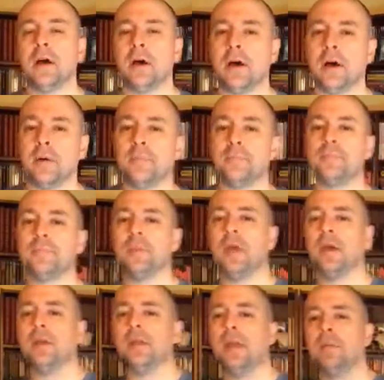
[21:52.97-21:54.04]
And
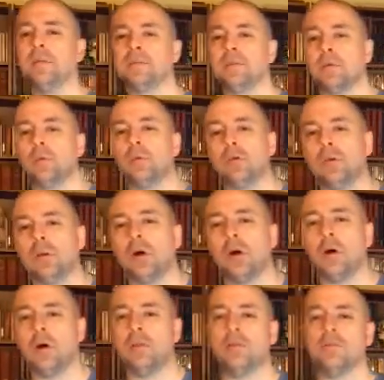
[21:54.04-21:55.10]
Amazon will,
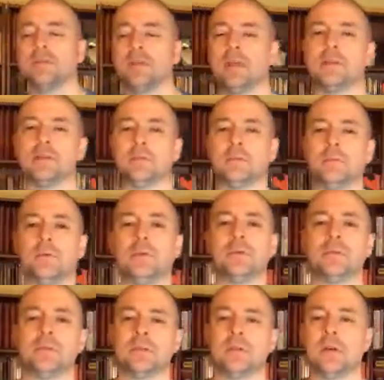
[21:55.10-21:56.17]
all those canceled
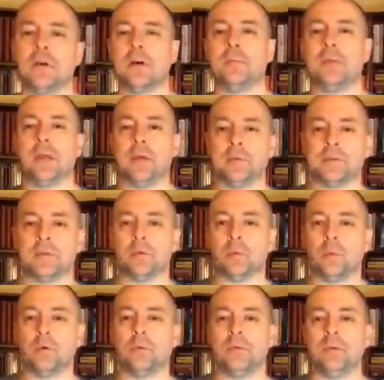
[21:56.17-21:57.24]
books, Amazon
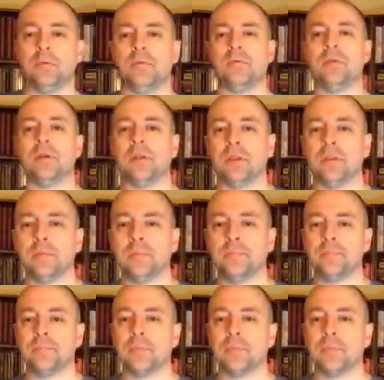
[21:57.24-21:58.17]
will be refunding them.